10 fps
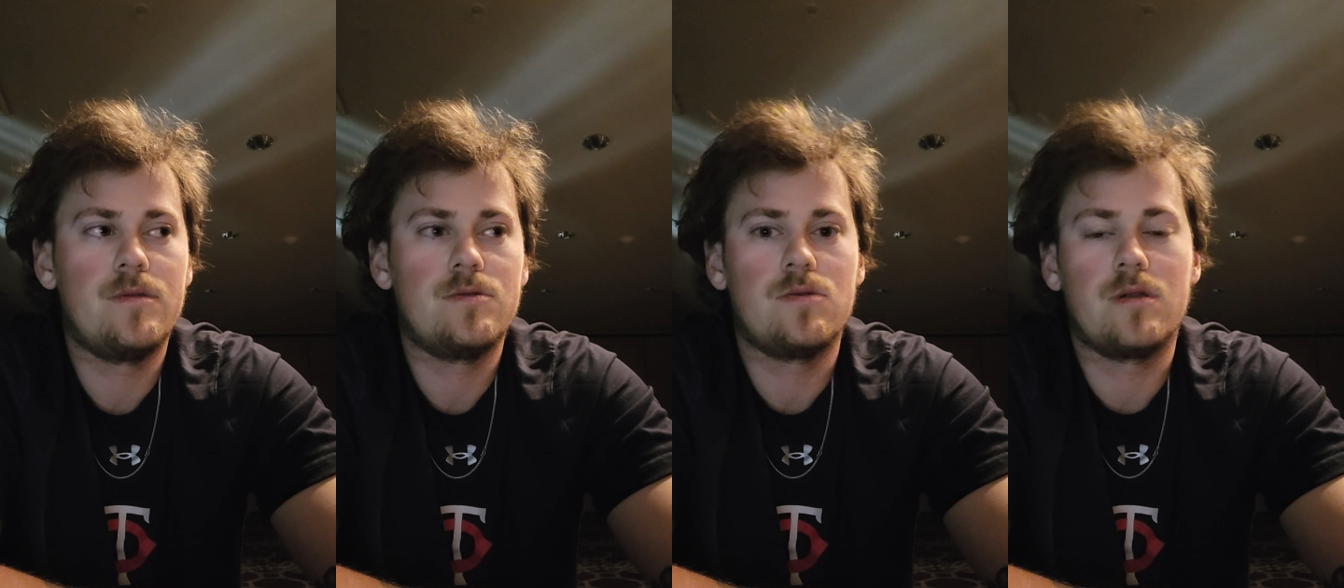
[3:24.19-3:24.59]

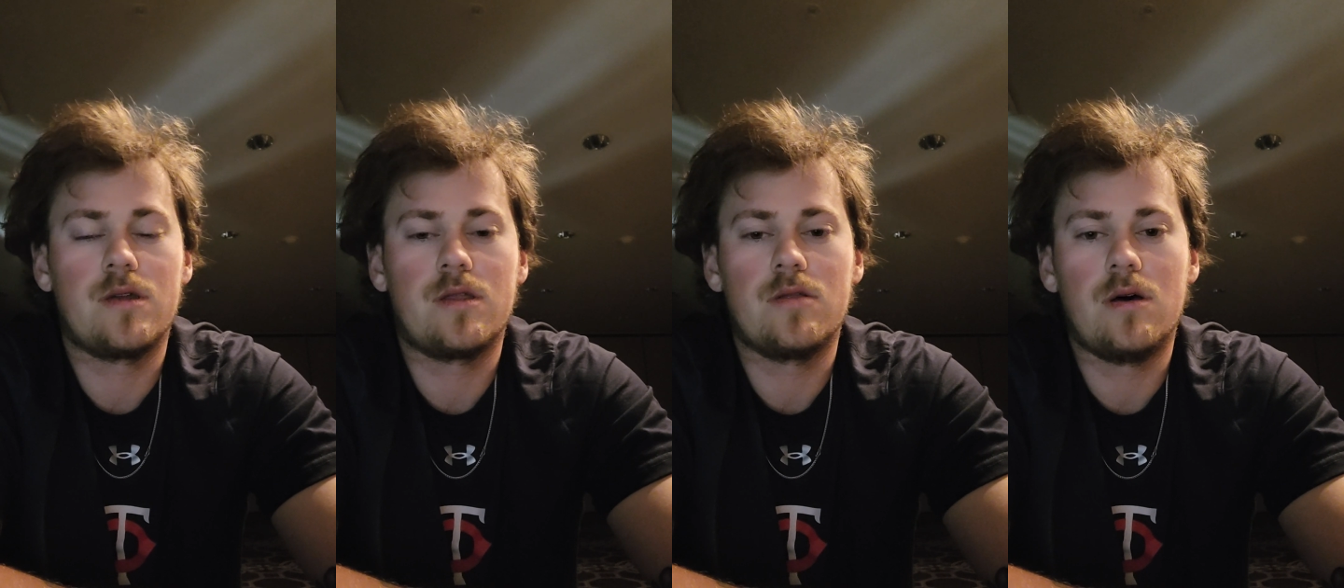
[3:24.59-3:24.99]
sort of
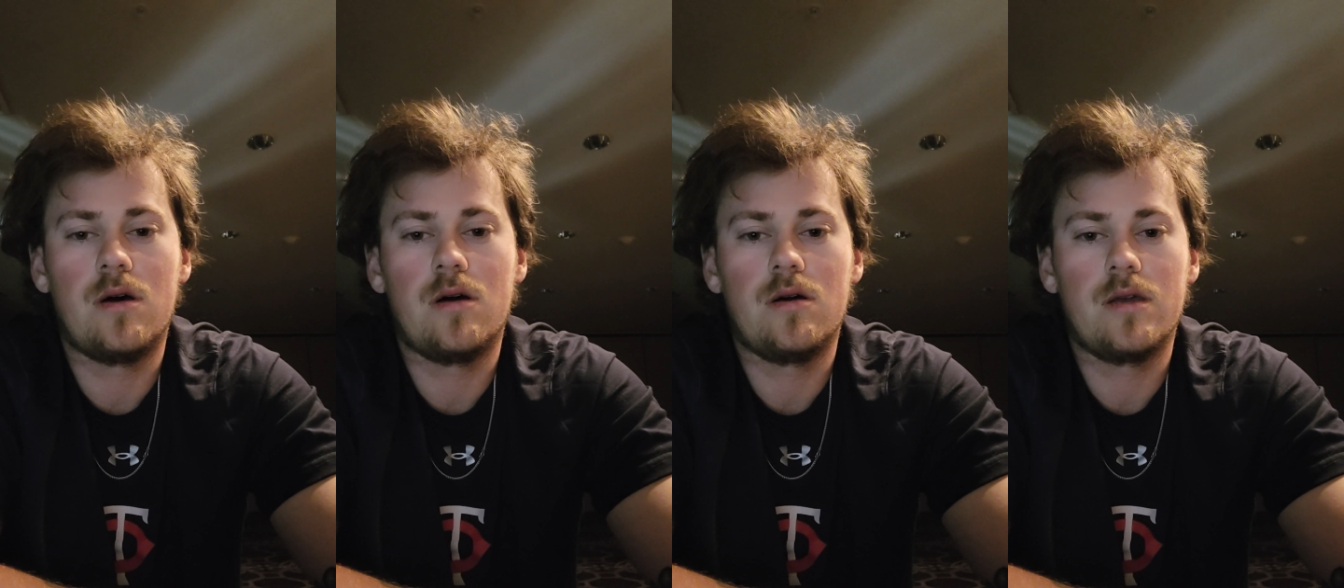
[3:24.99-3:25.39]
like the
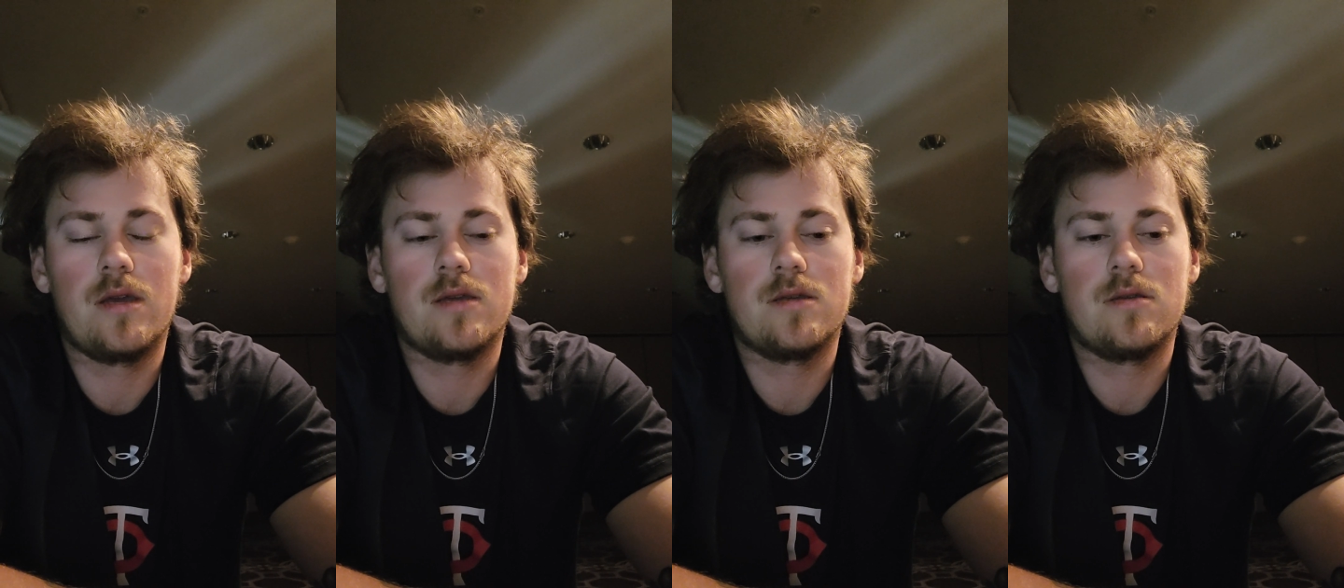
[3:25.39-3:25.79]
law, I
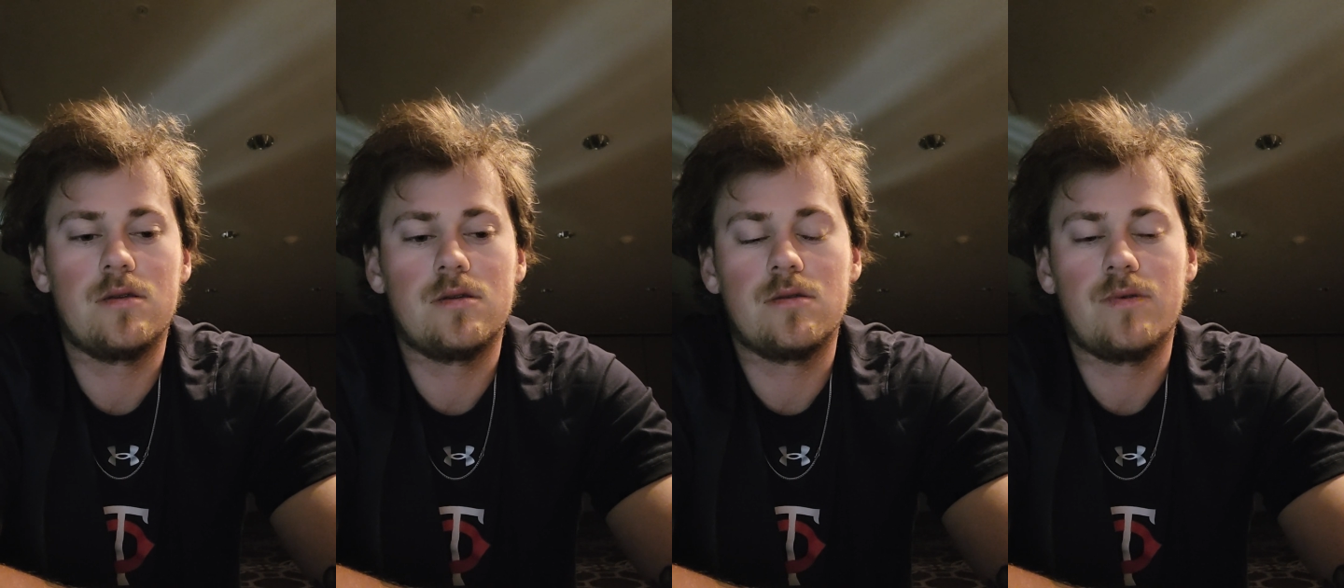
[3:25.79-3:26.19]
guess.
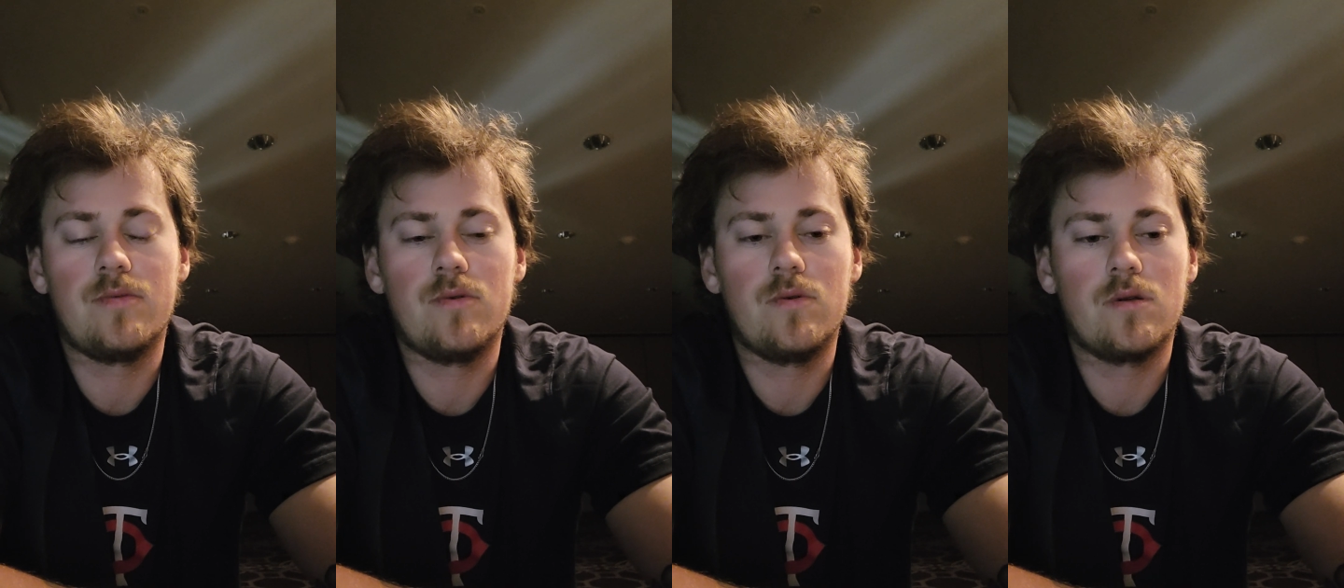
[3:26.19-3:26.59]
These are the
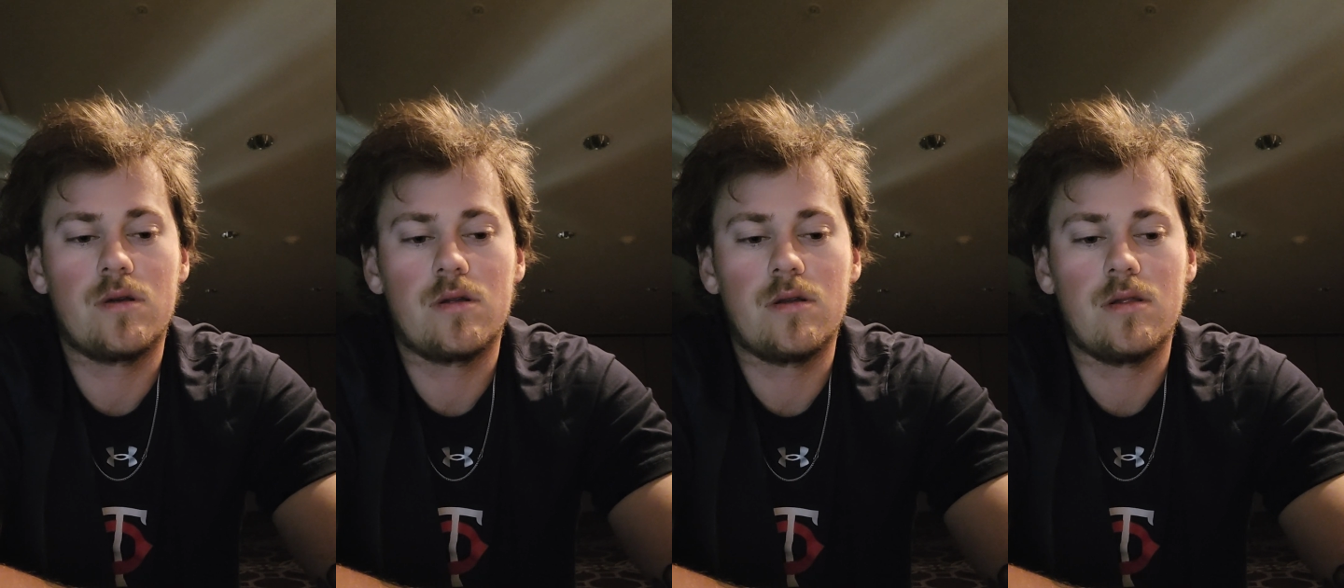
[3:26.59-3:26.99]
people who are
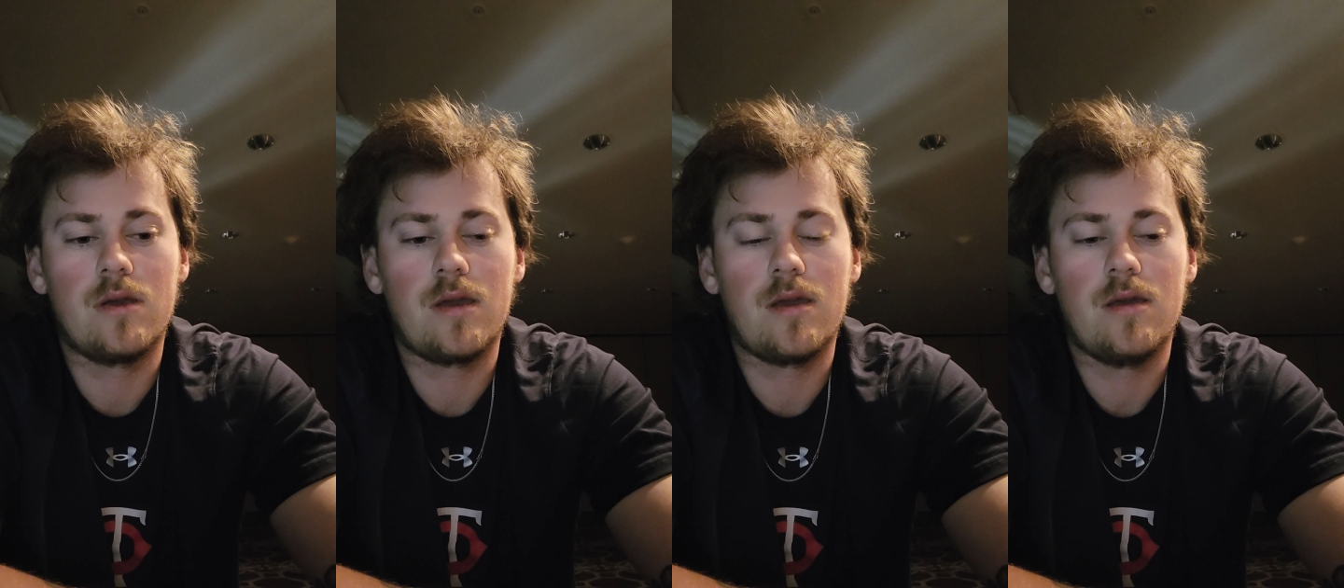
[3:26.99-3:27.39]
going to
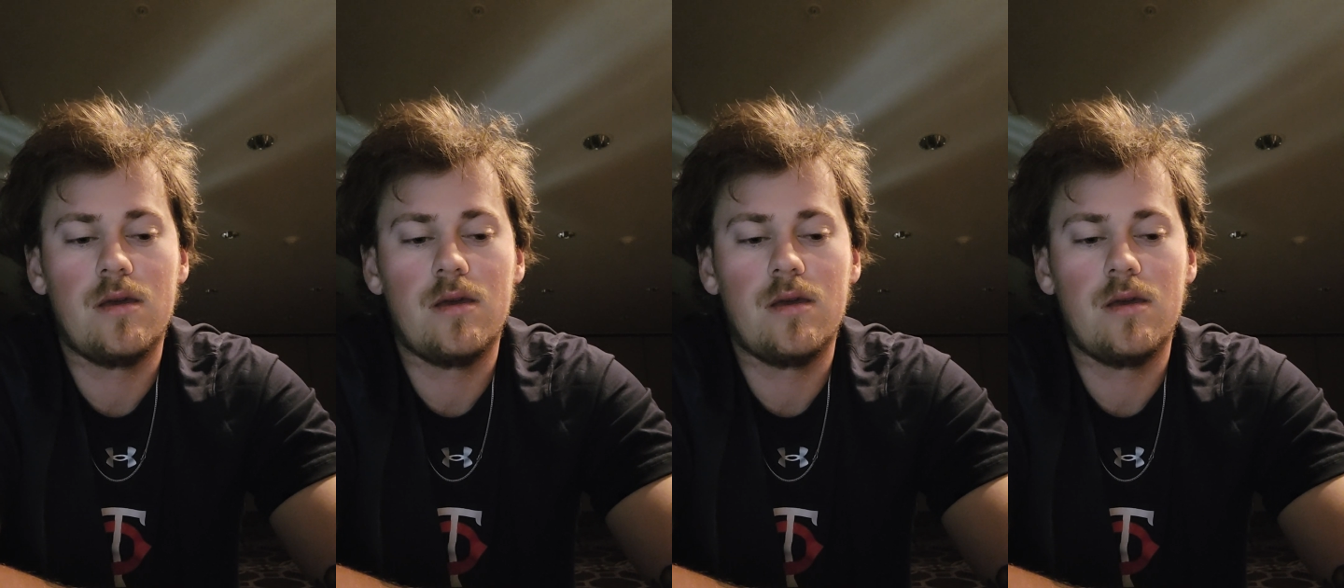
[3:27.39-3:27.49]
like